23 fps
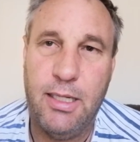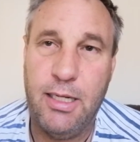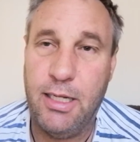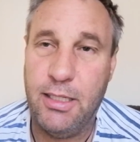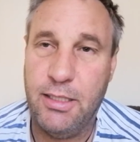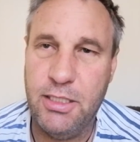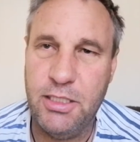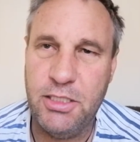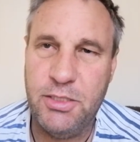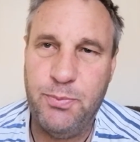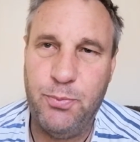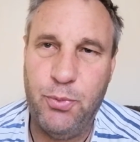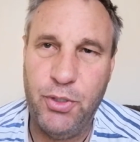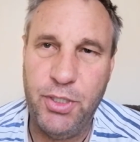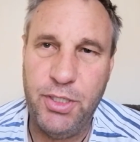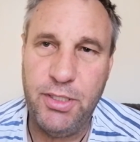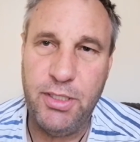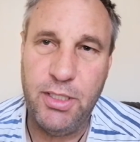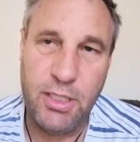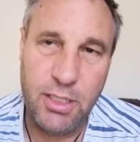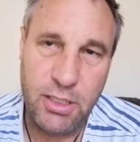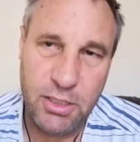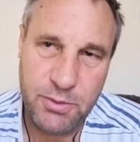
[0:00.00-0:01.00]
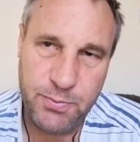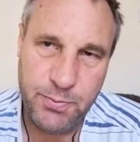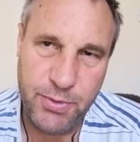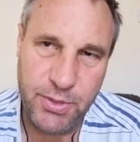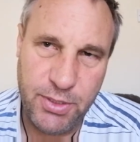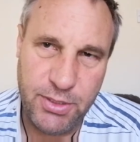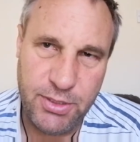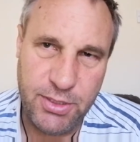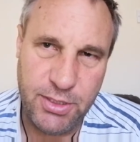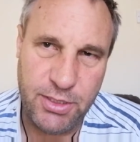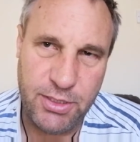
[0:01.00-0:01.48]
And at this point, the
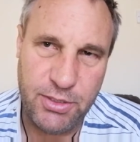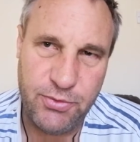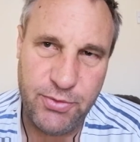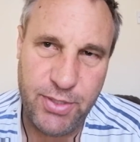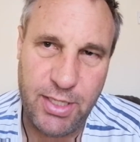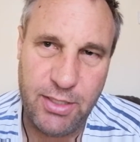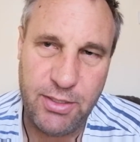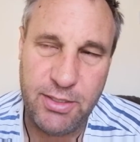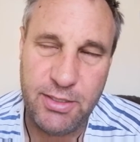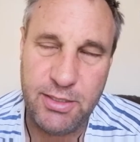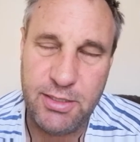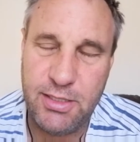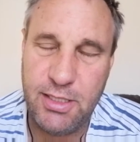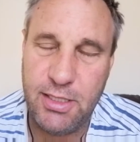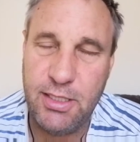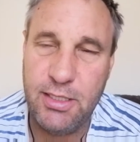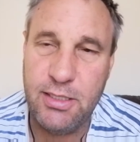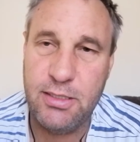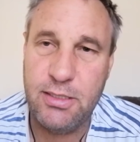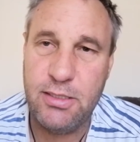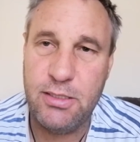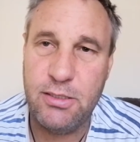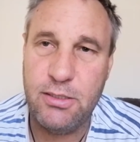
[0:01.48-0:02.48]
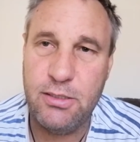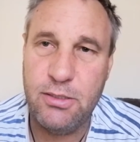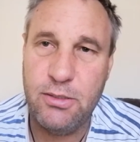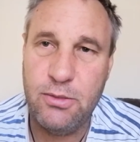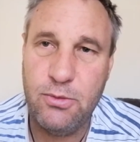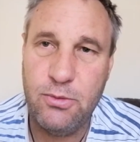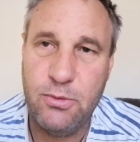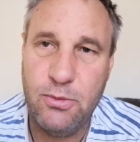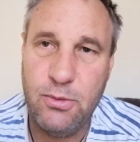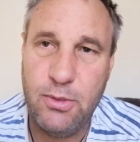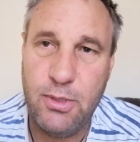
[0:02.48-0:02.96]
husband turns around and says,
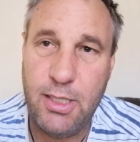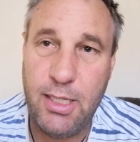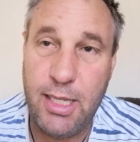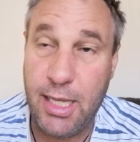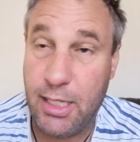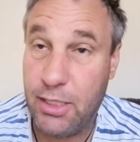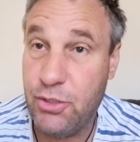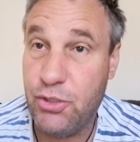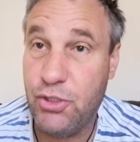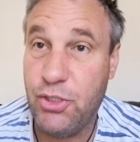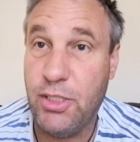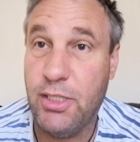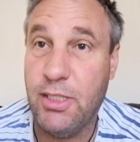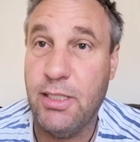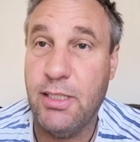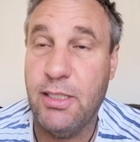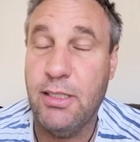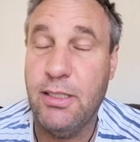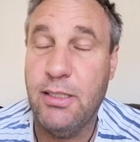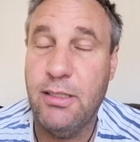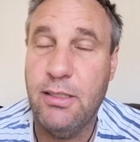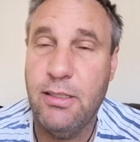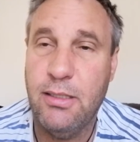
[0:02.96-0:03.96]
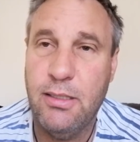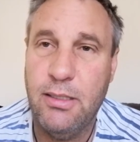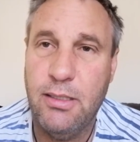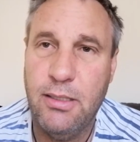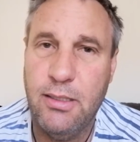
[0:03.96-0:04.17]
Actually,